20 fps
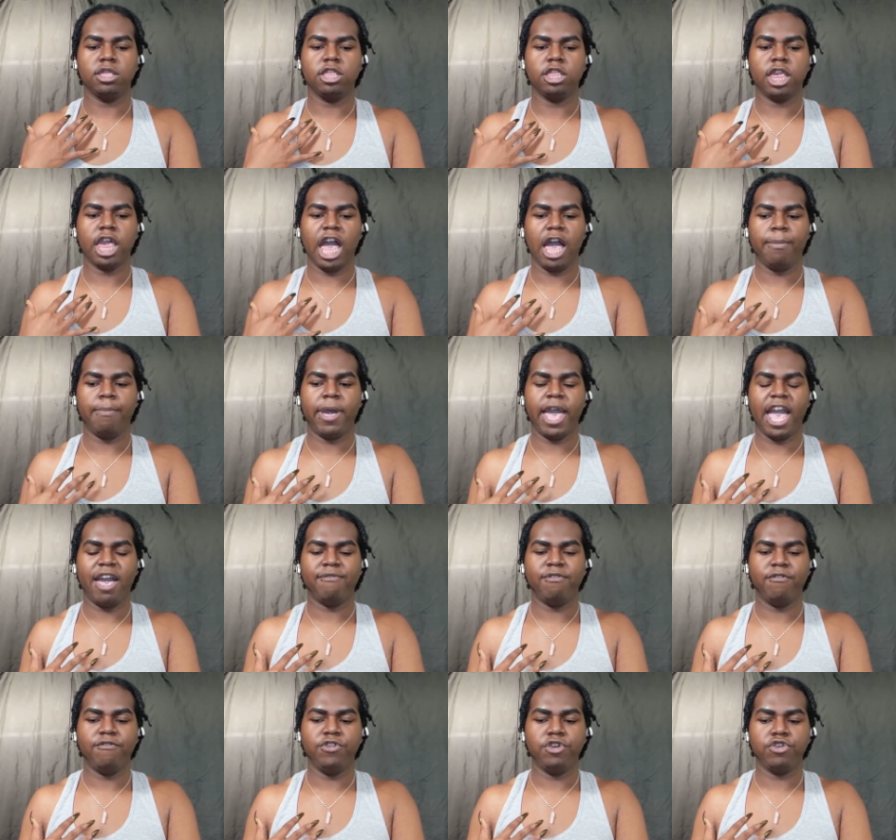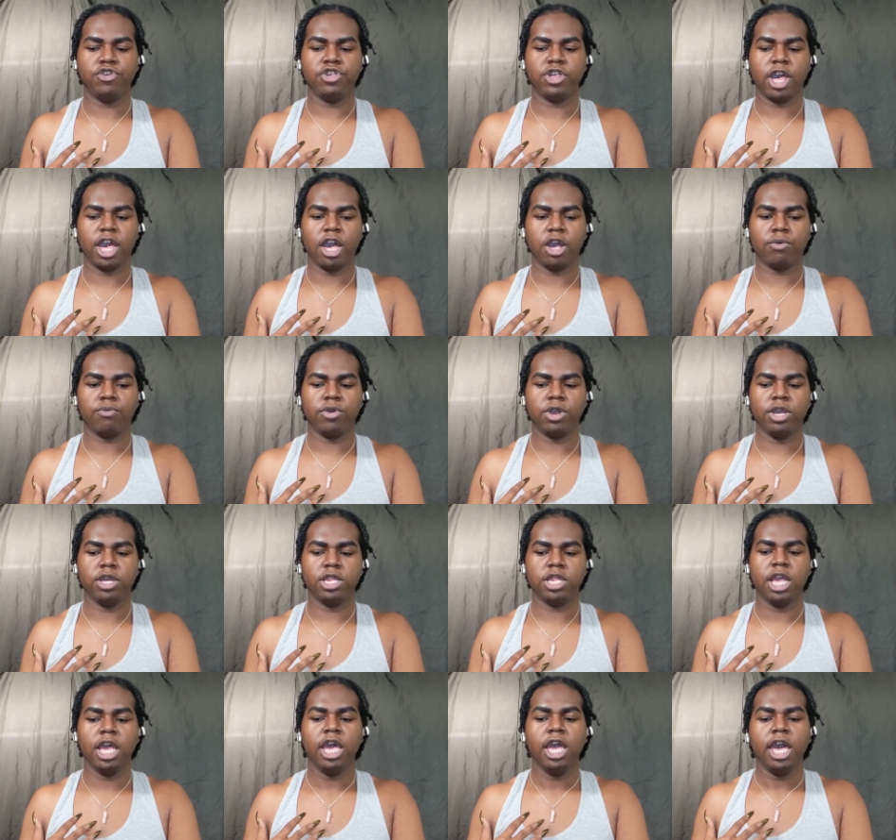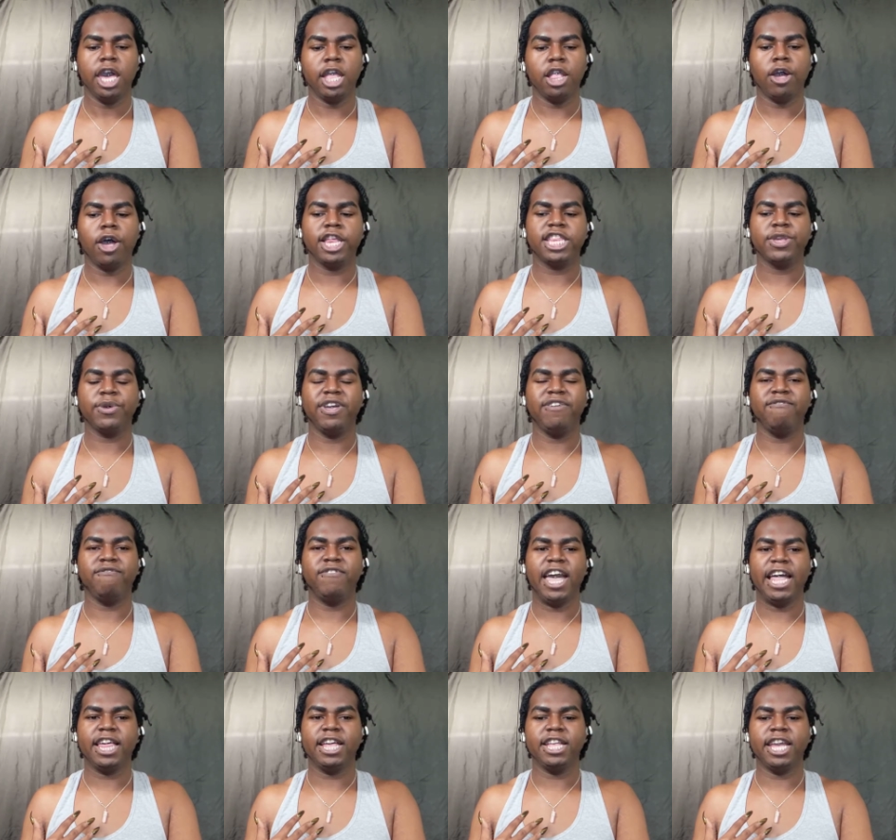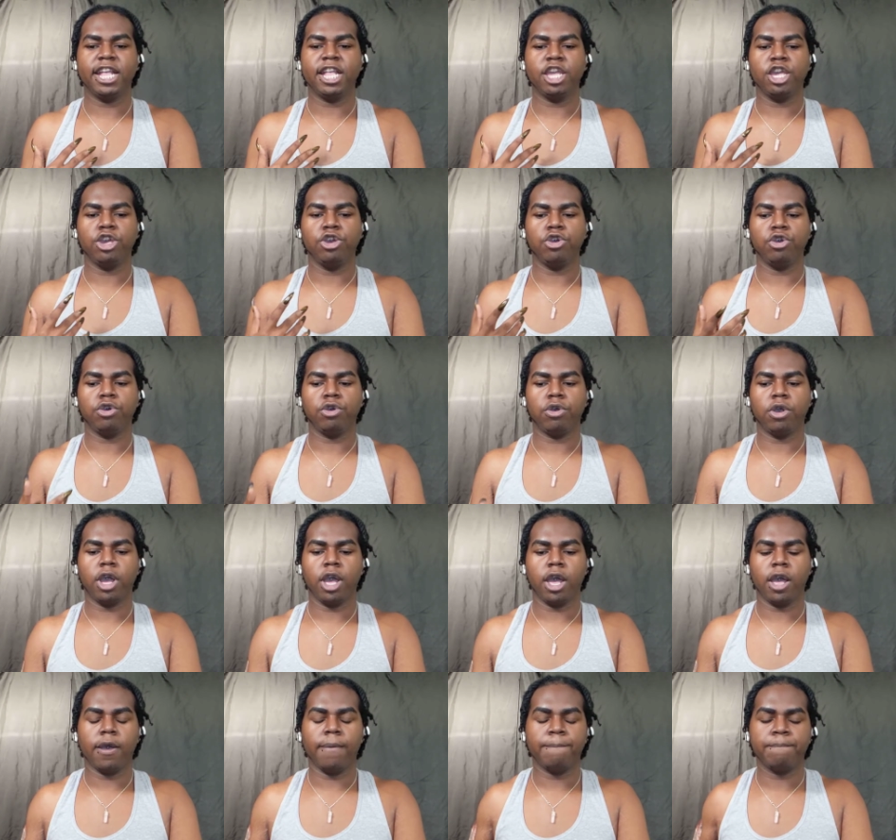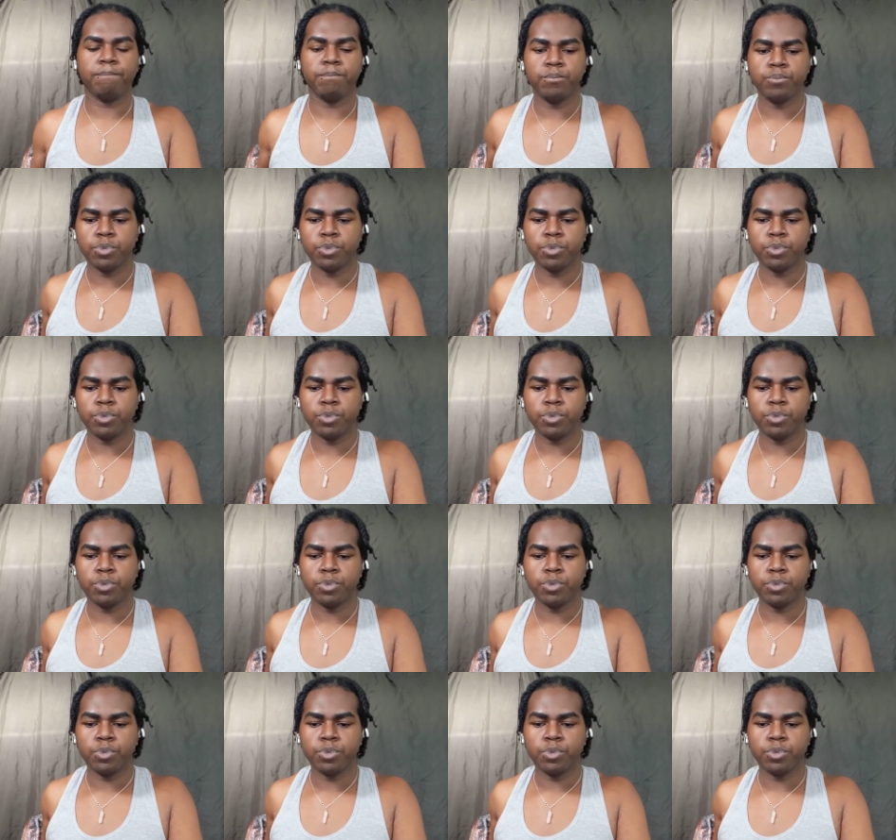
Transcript: top half of your chakras and also invalidating your um,